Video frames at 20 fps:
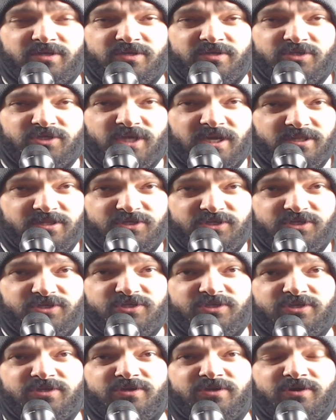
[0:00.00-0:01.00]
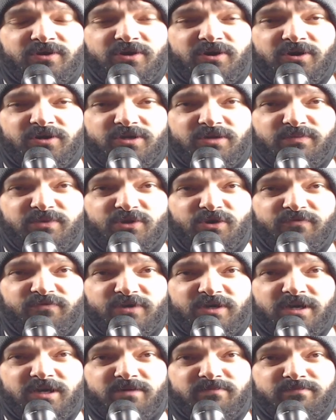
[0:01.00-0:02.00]
Challenges are to be
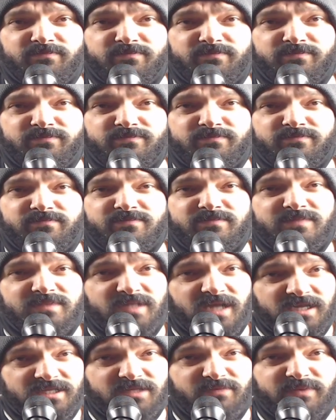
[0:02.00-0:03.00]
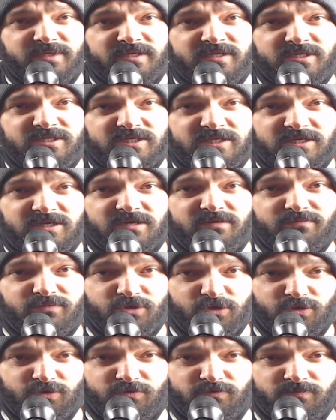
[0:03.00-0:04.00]
overcome, not to be succumbed
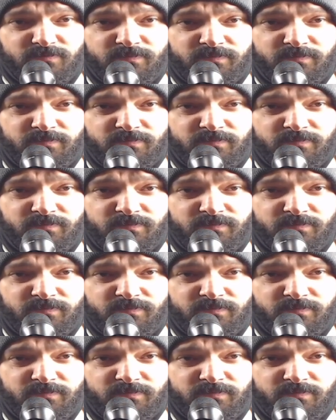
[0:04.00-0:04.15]
to,